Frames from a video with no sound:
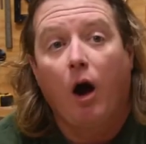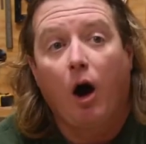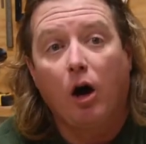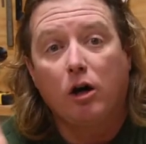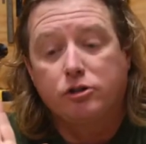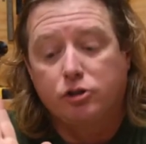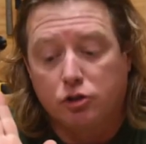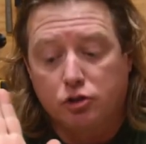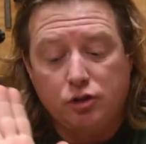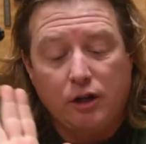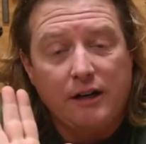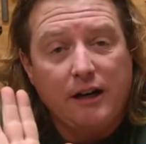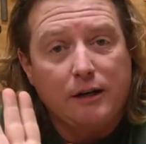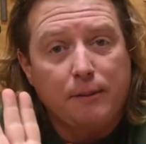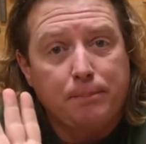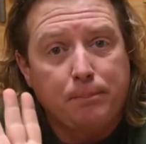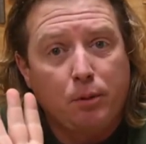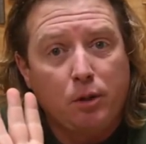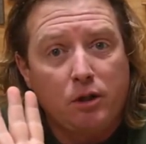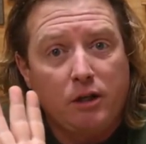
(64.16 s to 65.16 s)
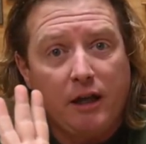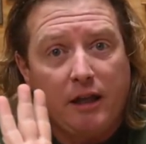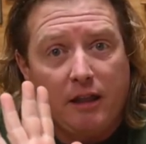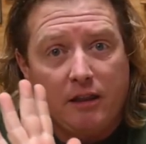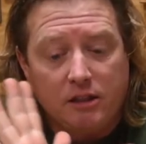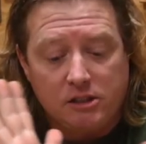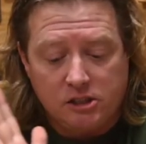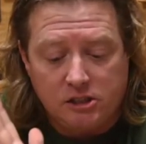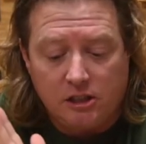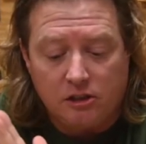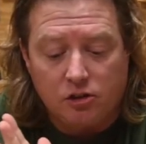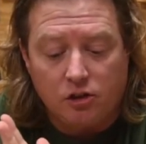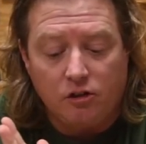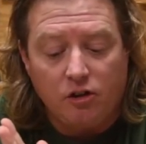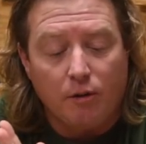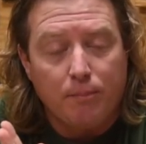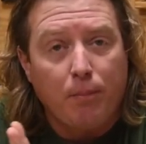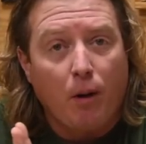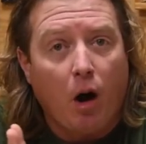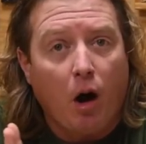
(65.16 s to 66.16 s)
Also try not to put it in the center of
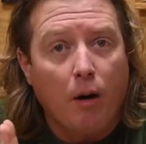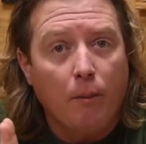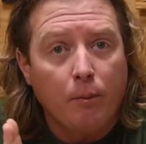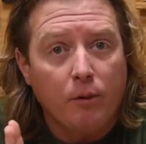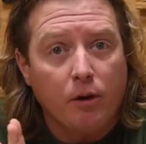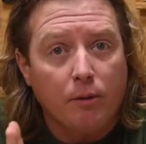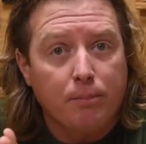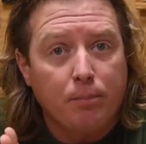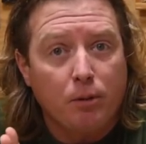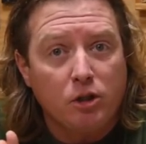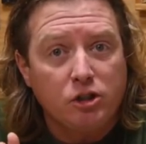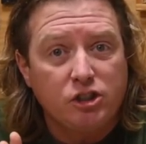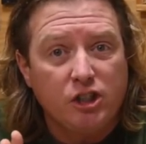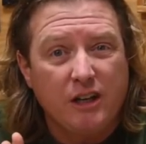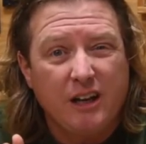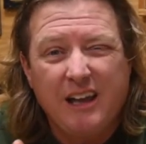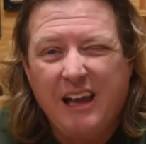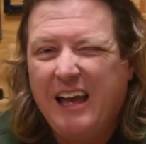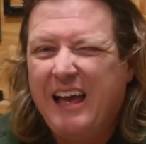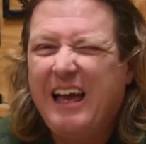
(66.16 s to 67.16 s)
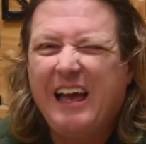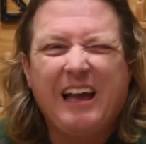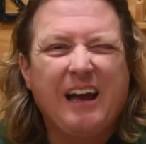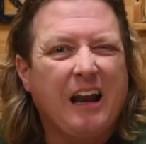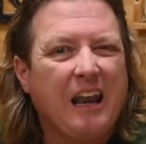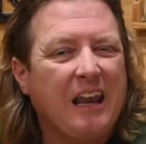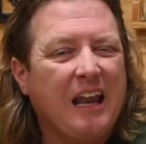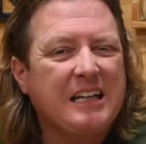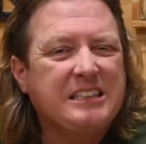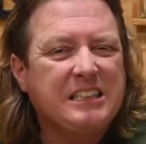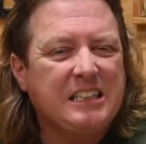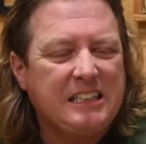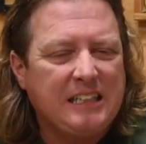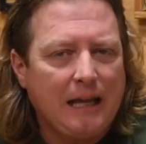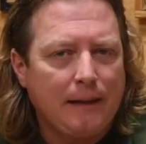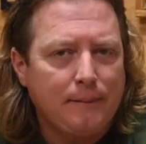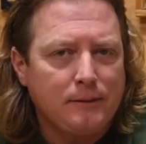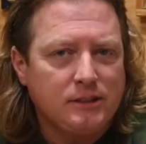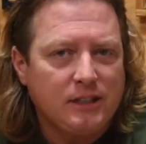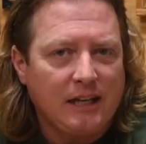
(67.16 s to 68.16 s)
your palm when you're pushing. Lots of
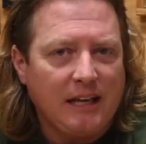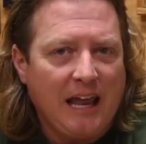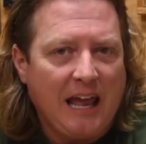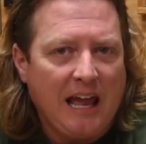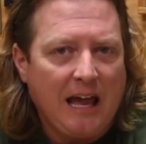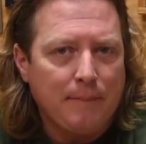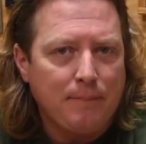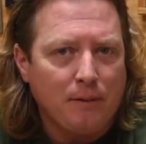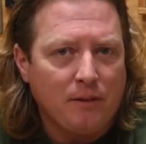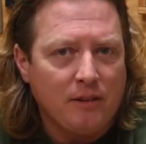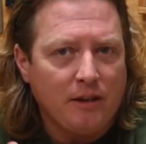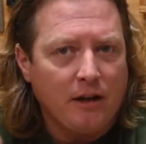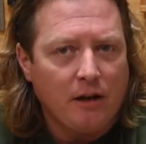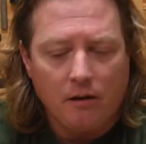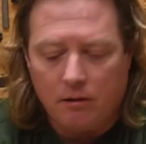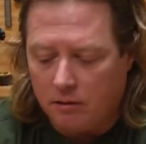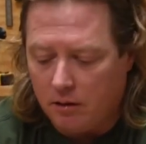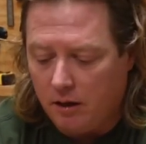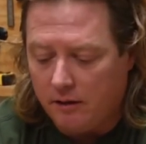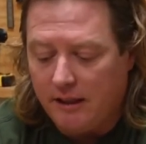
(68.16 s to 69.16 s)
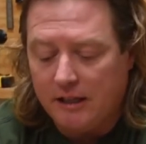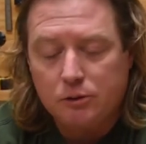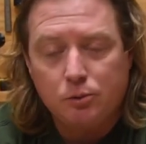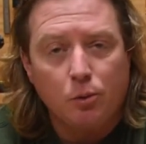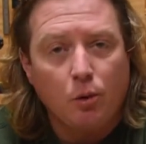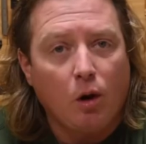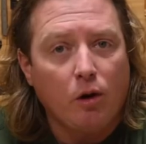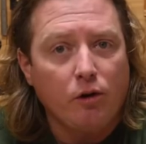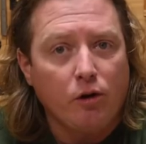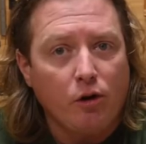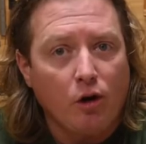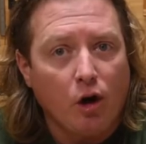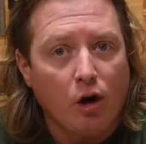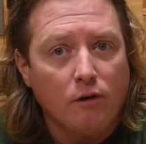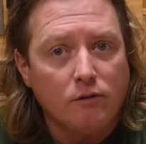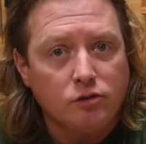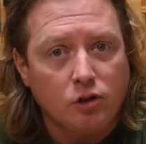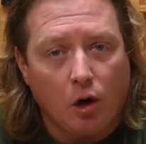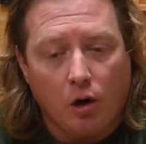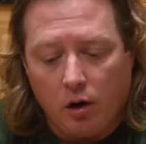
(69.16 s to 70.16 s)
damage can happen there. Uh, that's where all your
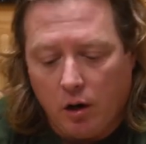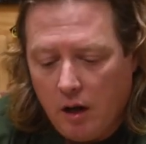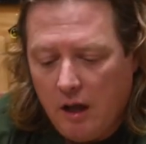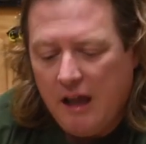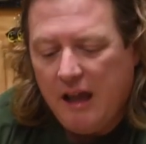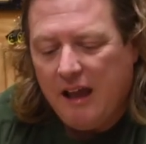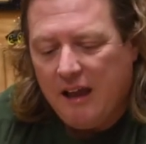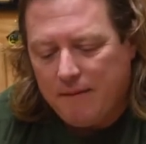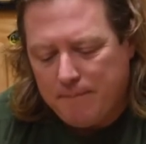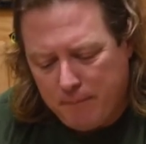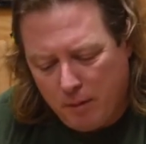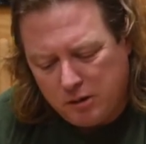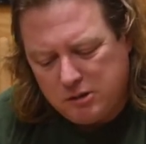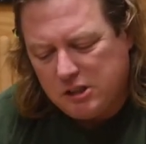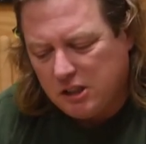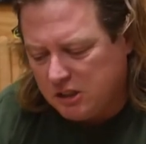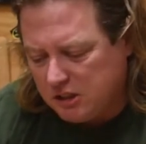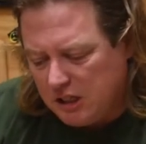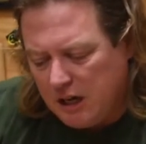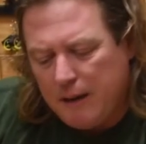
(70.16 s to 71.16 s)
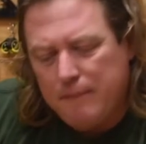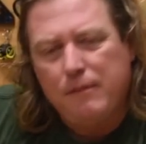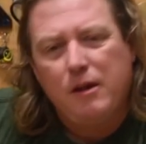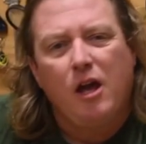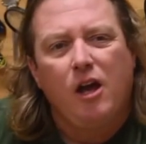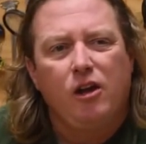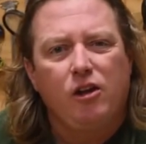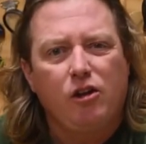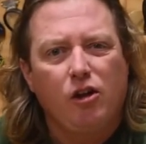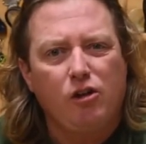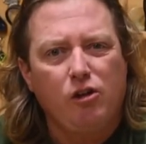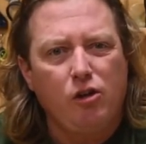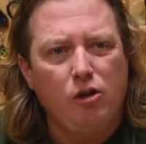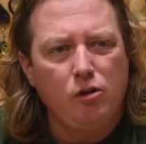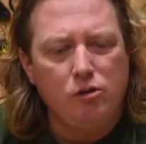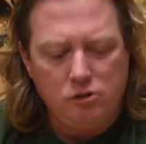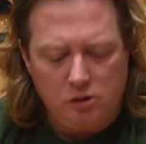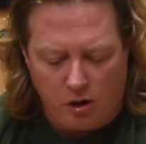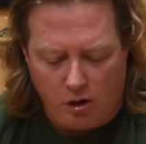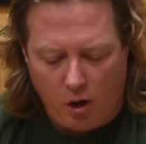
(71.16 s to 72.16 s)
nerves are. Most of the time, you
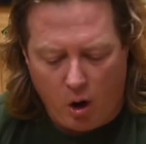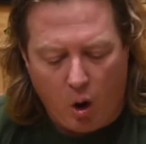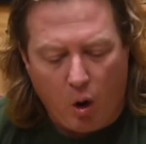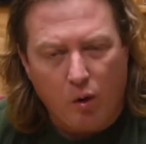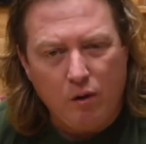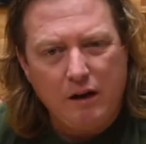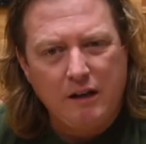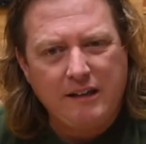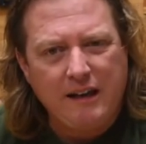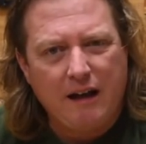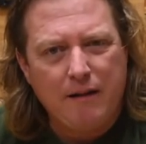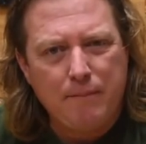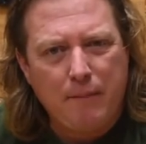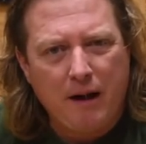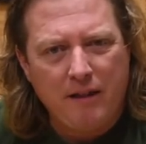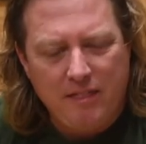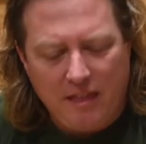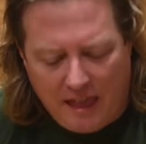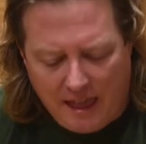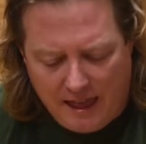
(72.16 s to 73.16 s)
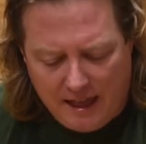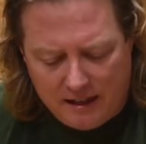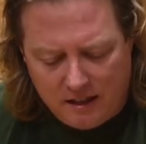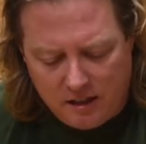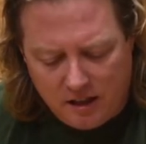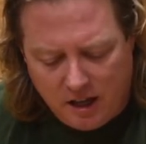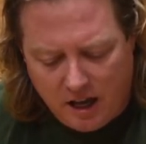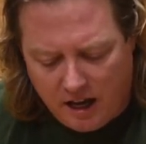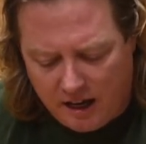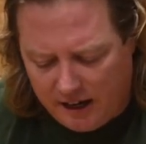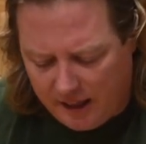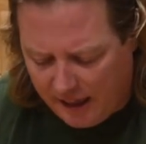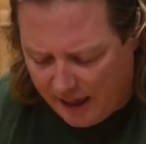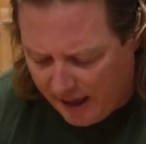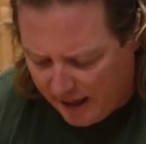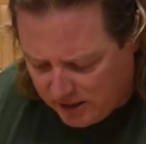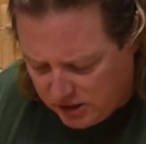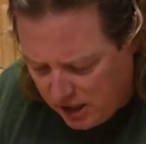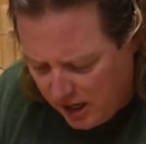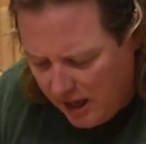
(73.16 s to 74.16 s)
use, you hold it down by the, ed, the cutting
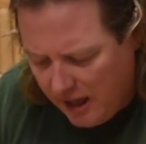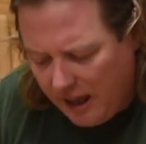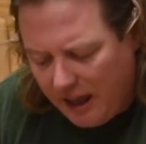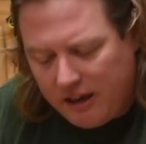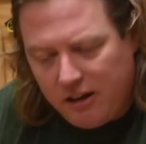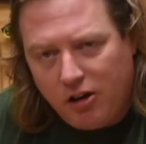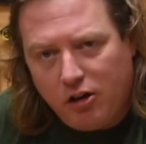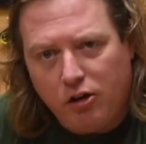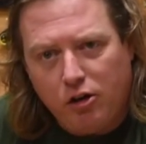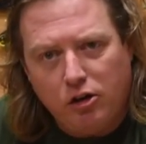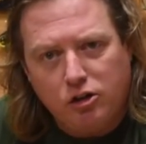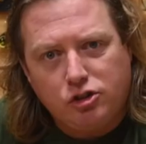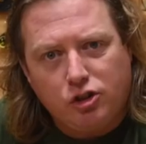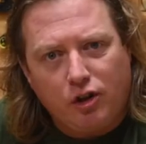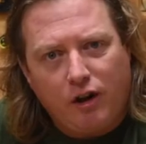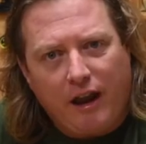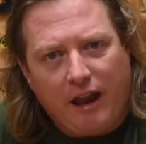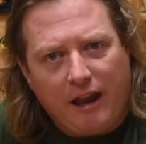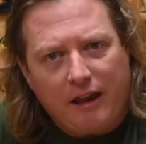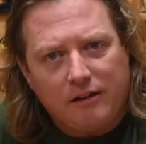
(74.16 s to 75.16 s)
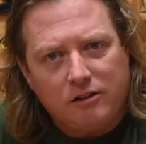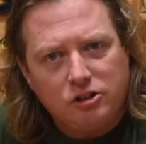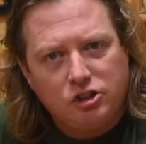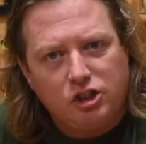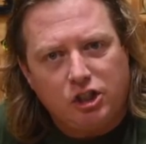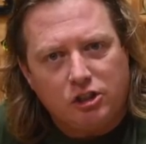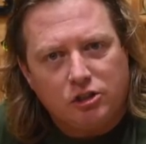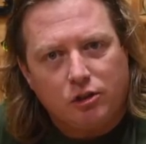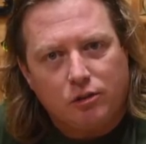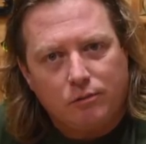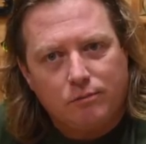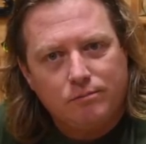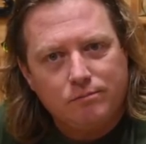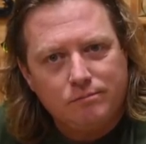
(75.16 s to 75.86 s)
edge and you use your hand, chisel.